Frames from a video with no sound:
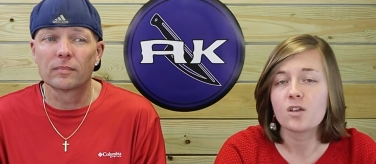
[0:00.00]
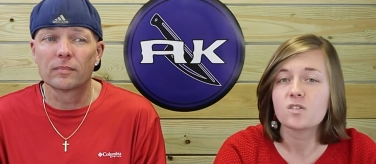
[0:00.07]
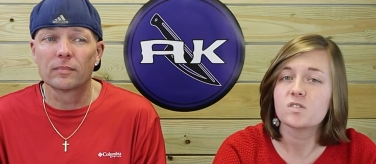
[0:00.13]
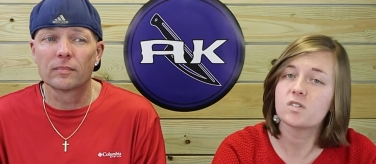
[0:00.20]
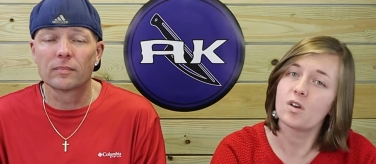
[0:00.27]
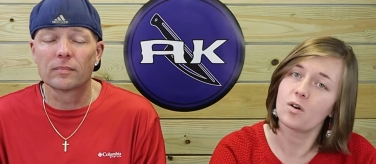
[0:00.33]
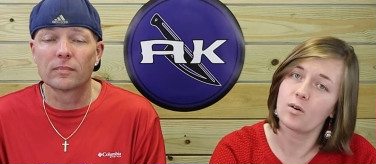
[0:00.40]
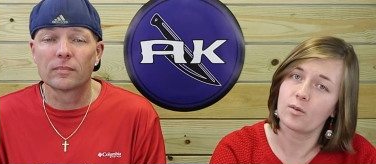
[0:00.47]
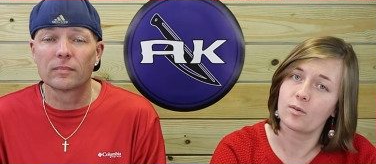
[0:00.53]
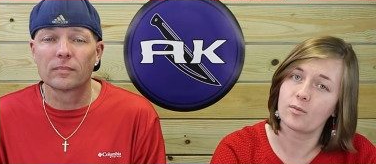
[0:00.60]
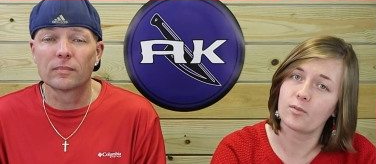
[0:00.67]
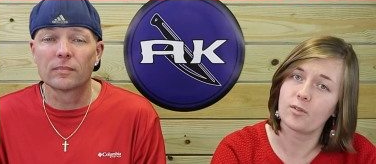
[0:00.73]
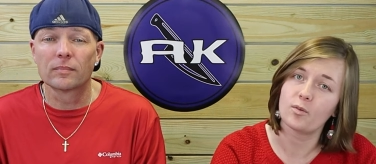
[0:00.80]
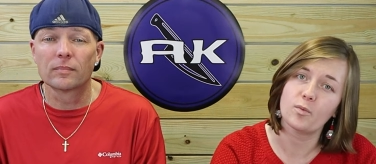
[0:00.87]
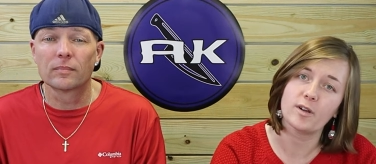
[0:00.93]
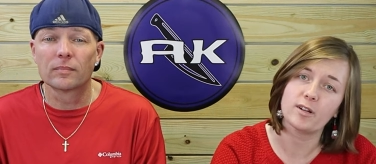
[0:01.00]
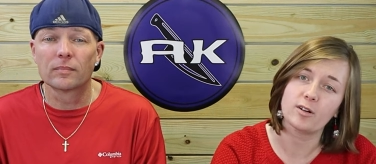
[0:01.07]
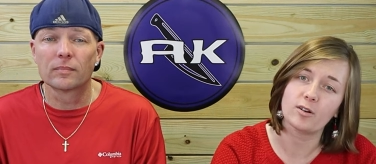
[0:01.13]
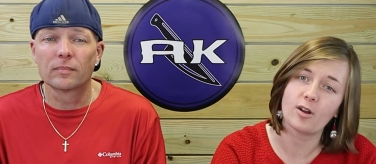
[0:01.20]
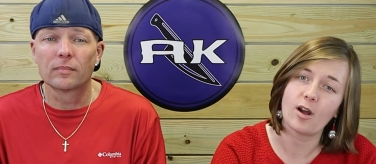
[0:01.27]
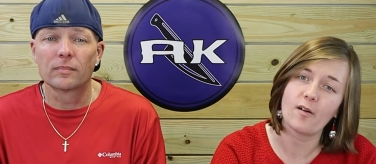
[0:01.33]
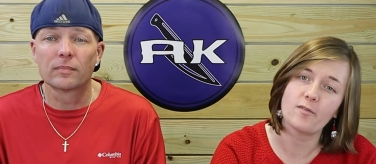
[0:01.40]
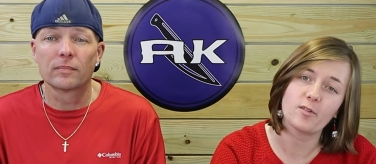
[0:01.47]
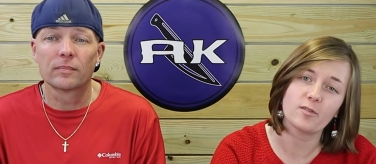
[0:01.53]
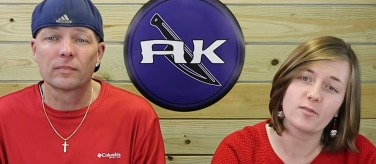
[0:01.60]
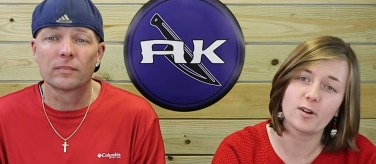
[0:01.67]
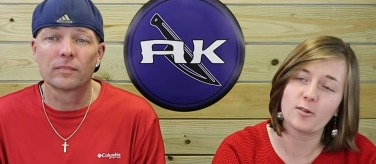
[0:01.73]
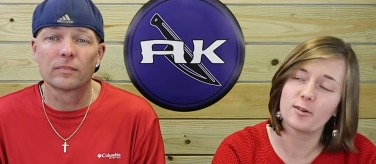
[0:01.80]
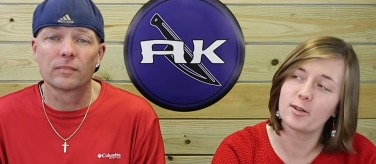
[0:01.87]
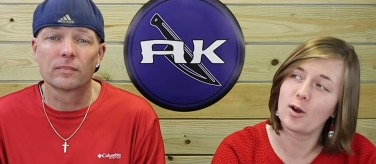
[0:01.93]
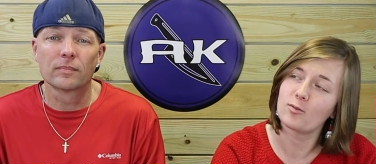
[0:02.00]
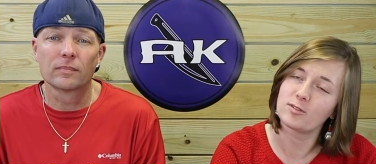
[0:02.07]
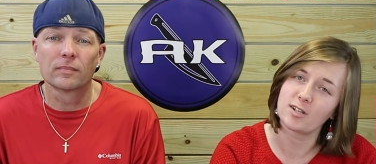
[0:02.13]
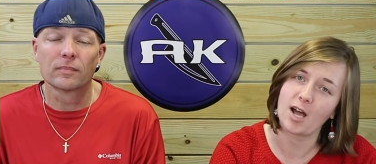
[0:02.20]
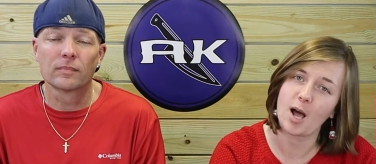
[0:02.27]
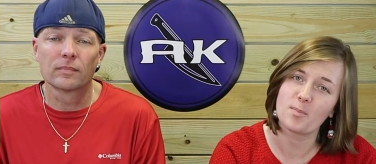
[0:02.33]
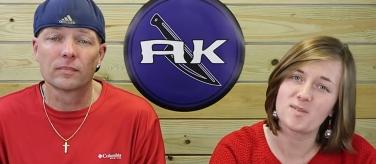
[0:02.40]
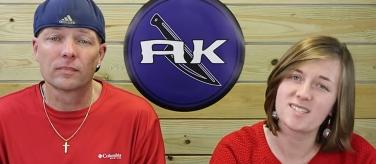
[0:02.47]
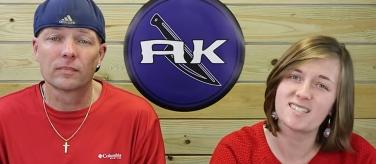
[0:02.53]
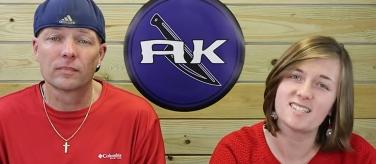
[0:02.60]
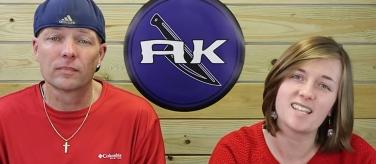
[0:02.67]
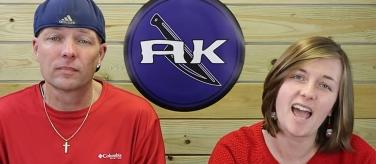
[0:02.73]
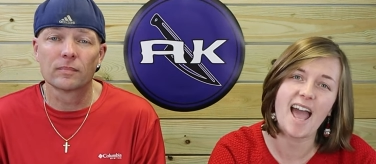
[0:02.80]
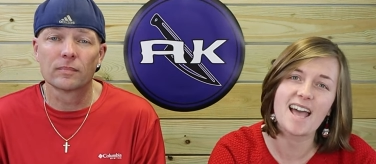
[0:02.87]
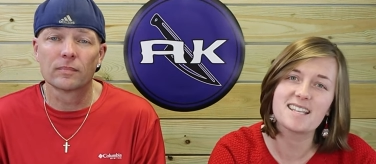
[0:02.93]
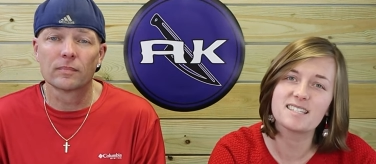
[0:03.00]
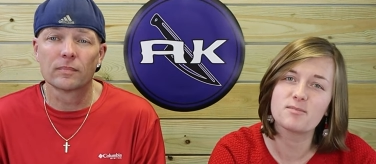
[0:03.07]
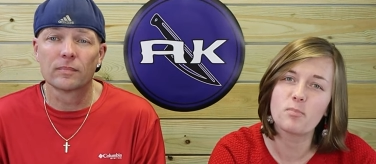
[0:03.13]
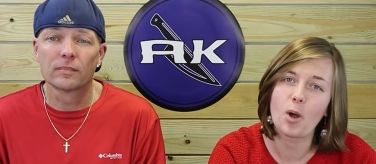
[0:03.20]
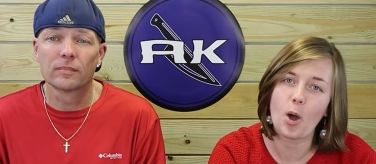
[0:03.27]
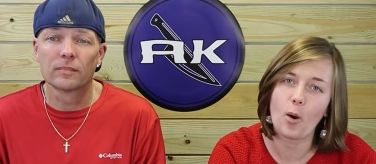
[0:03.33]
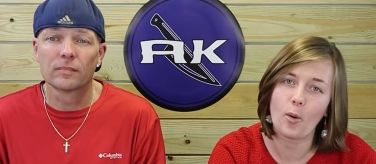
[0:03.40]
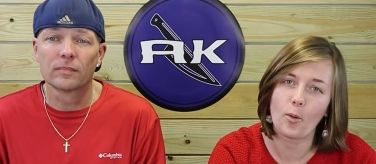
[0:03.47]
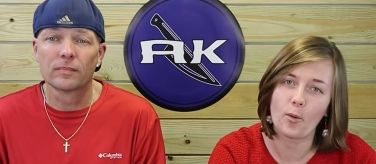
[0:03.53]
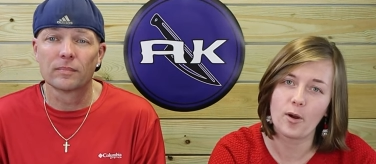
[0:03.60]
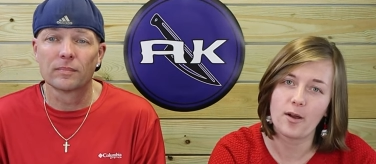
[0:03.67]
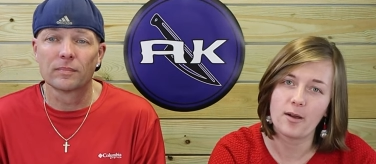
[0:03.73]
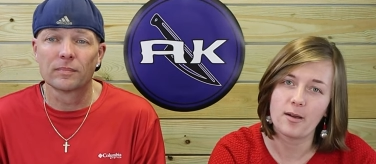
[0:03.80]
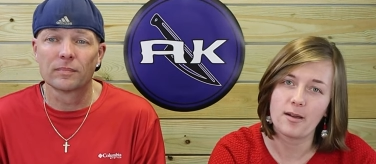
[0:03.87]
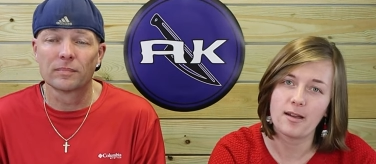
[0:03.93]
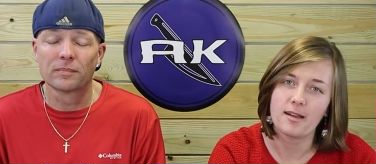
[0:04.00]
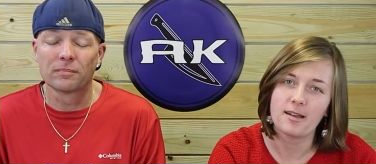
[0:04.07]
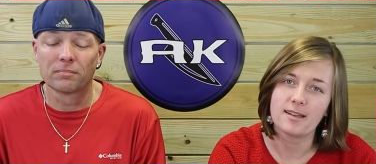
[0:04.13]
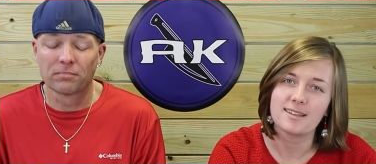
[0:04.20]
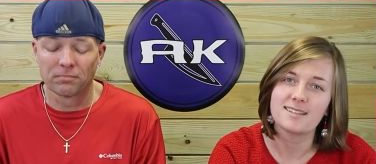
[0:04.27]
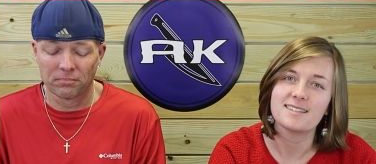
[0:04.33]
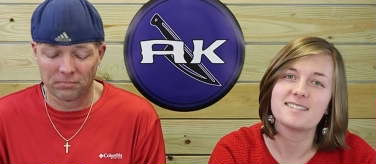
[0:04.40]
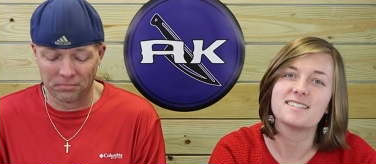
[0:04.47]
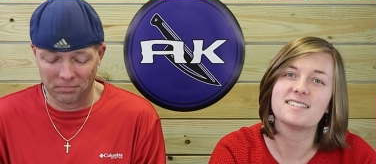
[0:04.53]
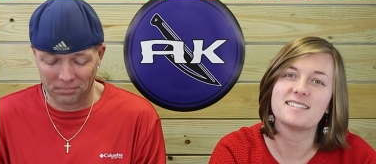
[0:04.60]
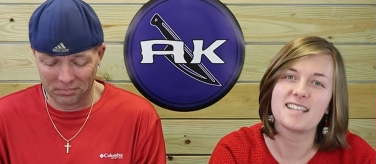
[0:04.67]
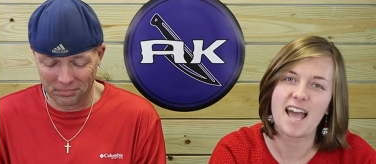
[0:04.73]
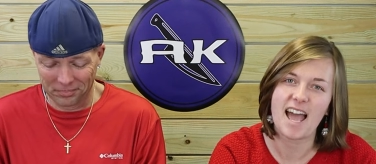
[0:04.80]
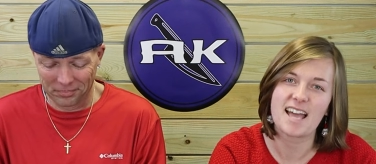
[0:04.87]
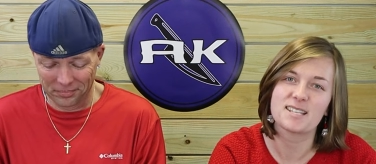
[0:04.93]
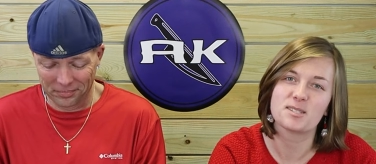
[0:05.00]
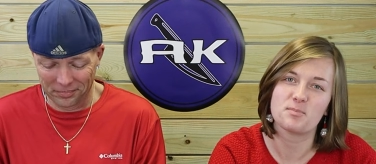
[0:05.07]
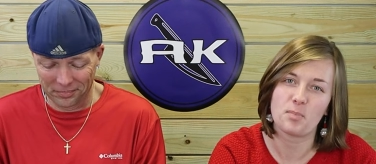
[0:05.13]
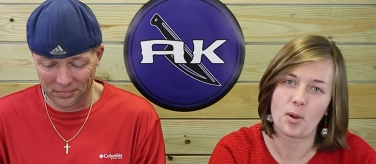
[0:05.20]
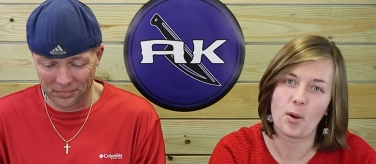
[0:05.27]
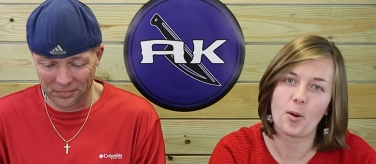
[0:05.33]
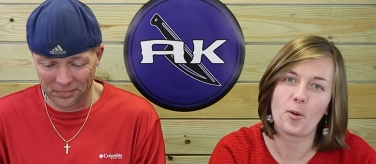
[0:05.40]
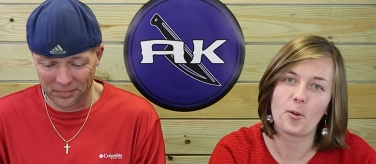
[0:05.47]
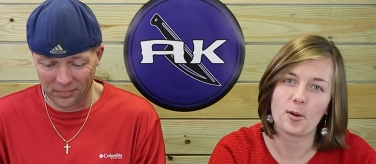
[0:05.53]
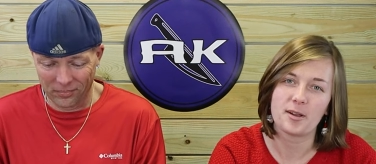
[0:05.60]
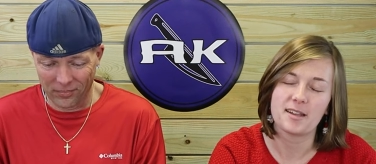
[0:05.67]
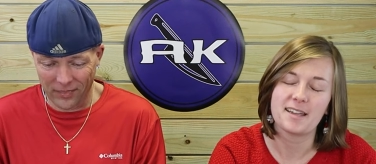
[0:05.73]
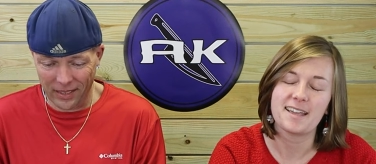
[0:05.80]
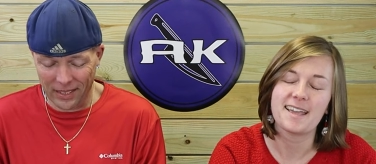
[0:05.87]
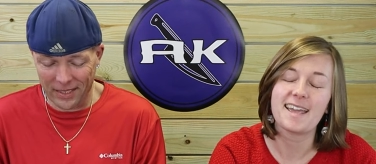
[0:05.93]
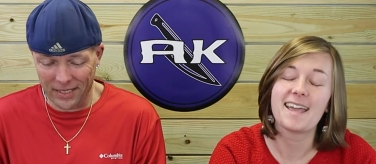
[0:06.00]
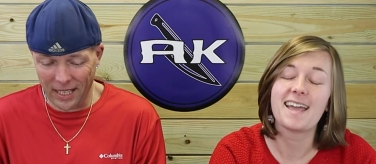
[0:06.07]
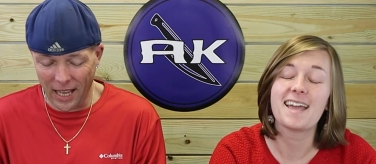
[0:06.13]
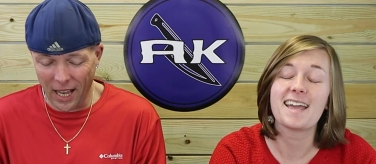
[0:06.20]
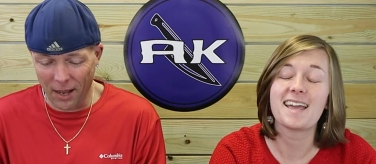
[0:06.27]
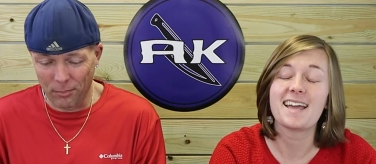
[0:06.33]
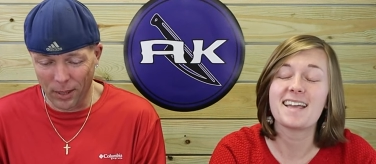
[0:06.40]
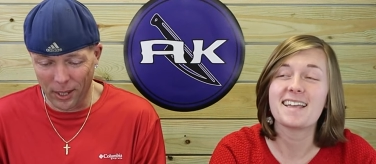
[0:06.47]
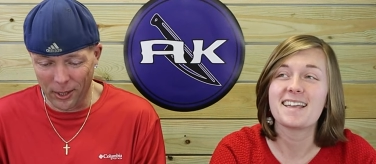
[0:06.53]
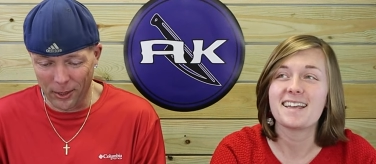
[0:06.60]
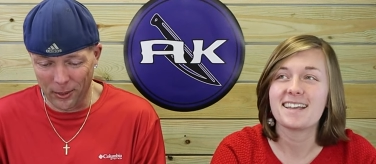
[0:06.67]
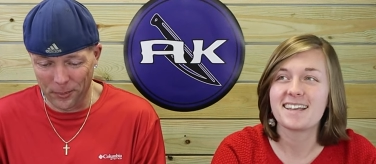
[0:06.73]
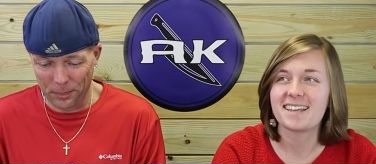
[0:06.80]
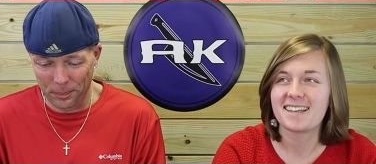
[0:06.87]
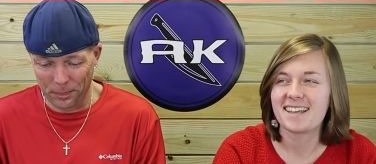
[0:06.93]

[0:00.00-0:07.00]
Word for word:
Speaker 1: So, the winner of their very own Tops Zazbo. Zazbo.
Speaker 2: Ziabo.